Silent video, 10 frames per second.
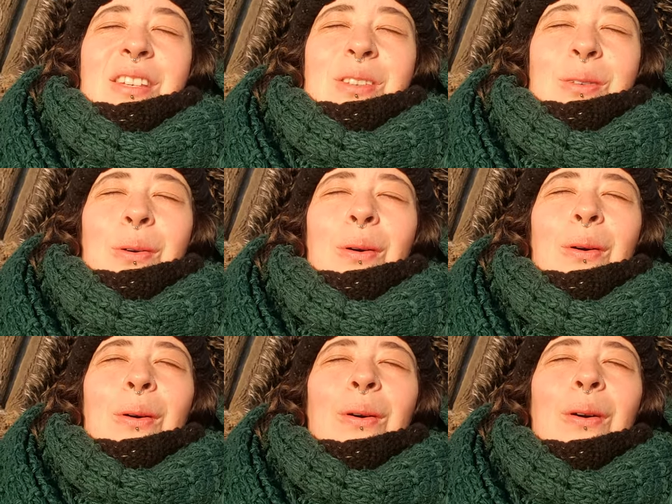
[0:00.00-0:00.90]

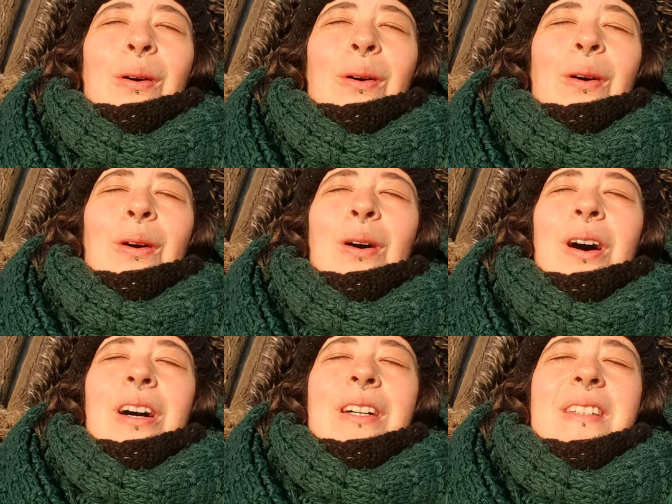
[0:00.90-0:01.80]

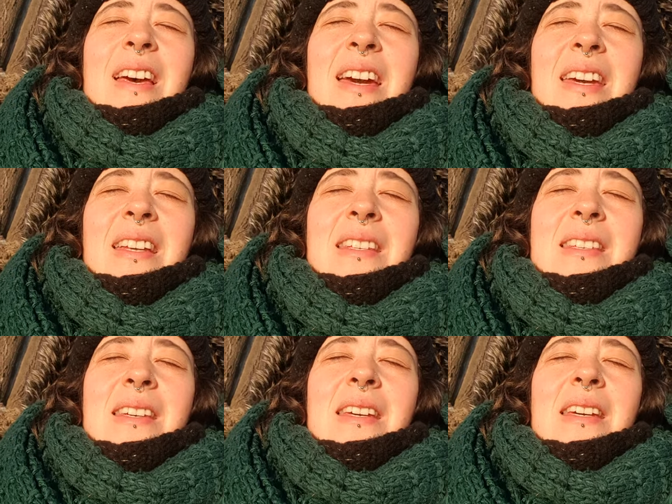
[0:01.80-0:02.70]
soil taking
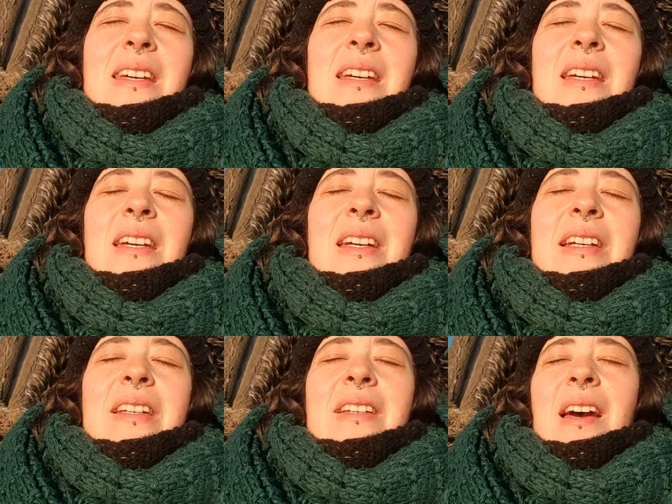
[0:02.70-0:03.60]
seed,
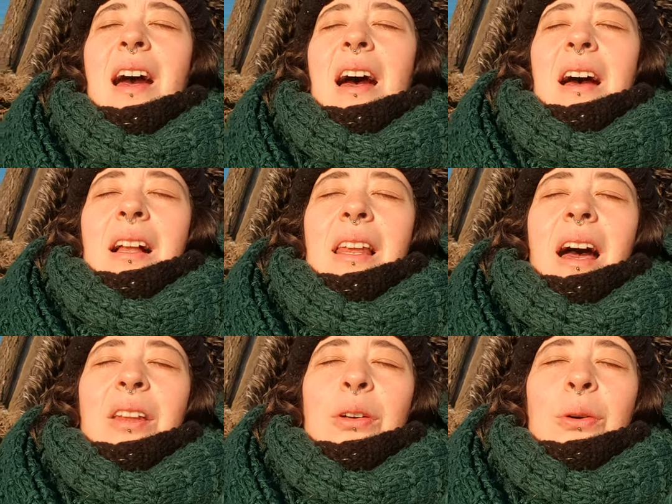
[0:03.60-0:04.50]

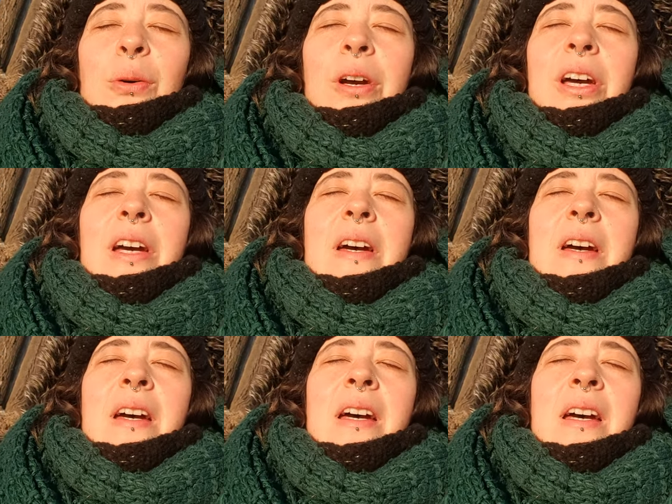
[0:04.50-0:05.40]
like the
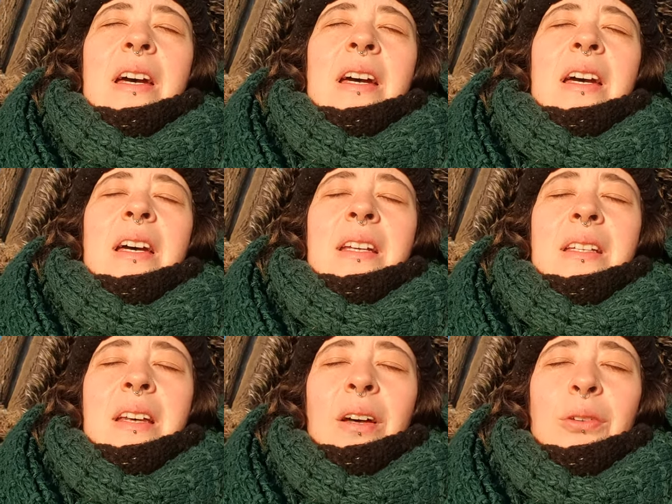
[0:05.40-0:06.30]

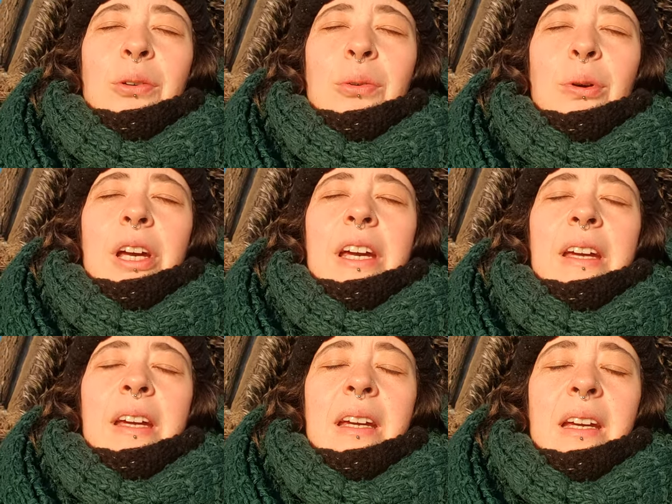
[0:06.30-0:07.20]
wind under wing,
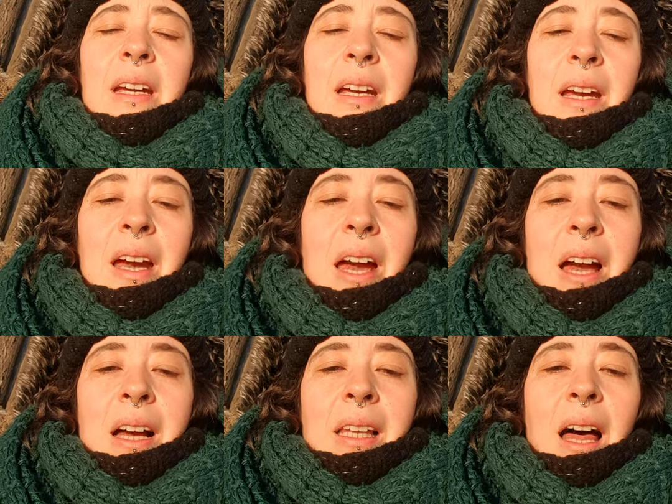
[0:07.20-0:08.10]

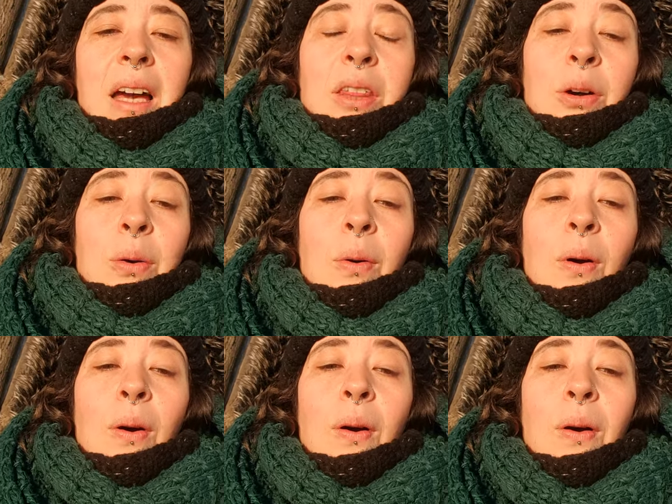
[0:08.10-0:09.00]
like the
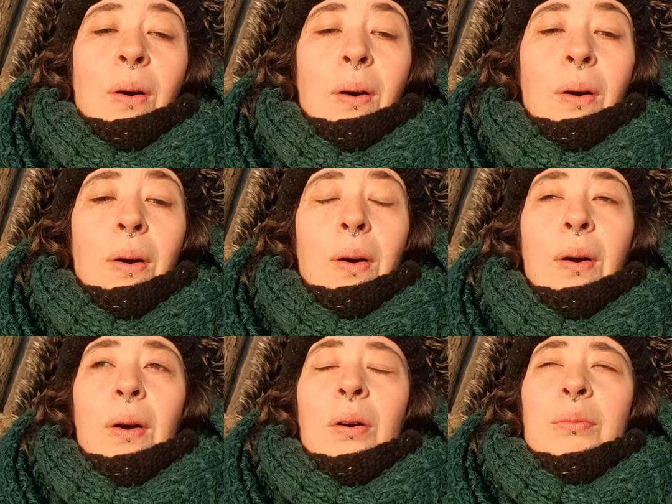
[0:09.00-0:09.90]

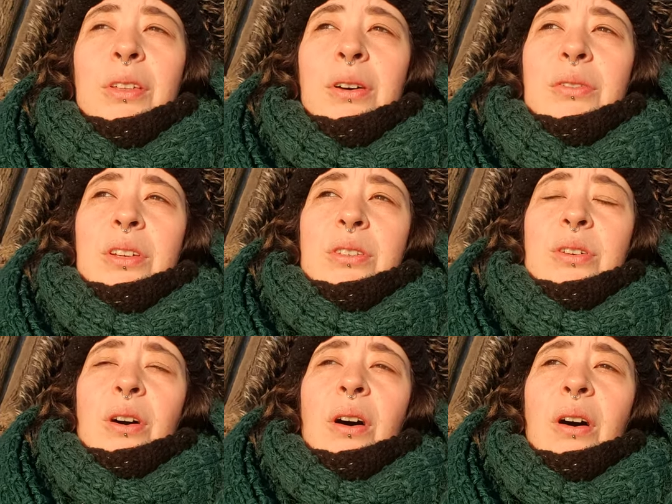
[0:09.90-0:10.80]
warmth of the
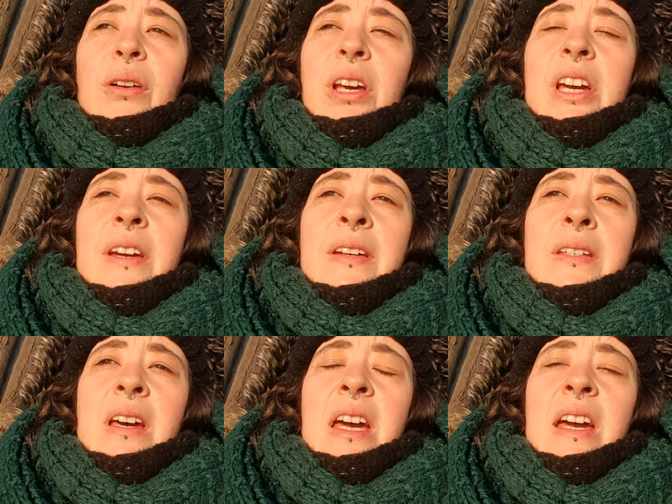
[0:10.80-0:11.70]

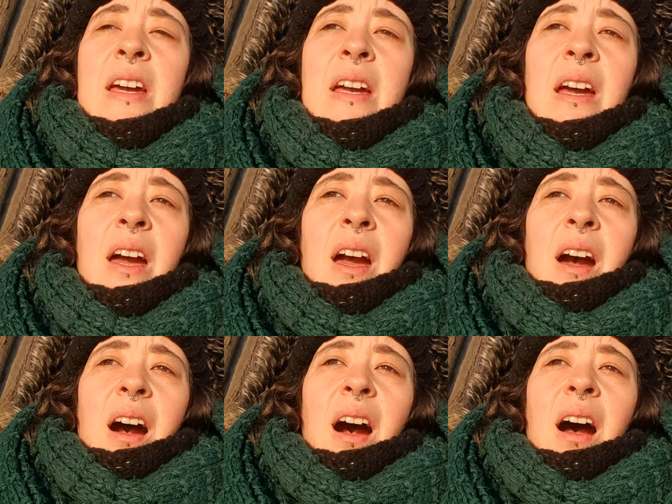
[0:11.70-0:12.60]
dawning day,
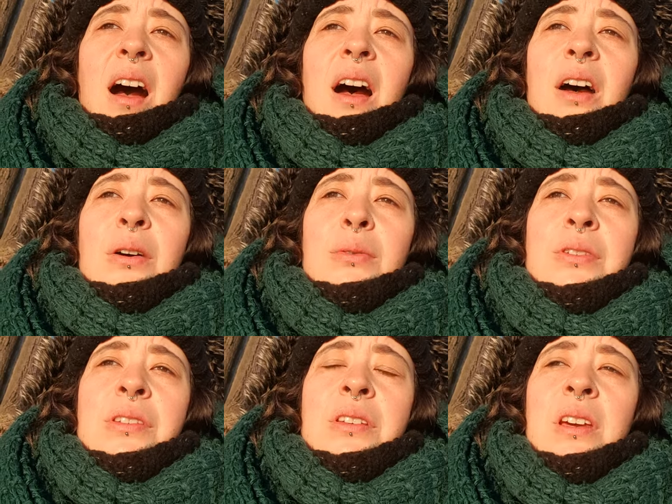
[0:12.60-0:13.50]
I
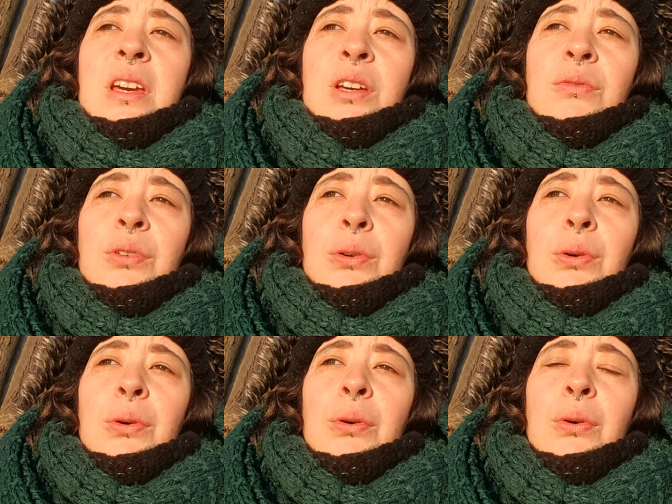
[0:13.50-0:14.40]
receive you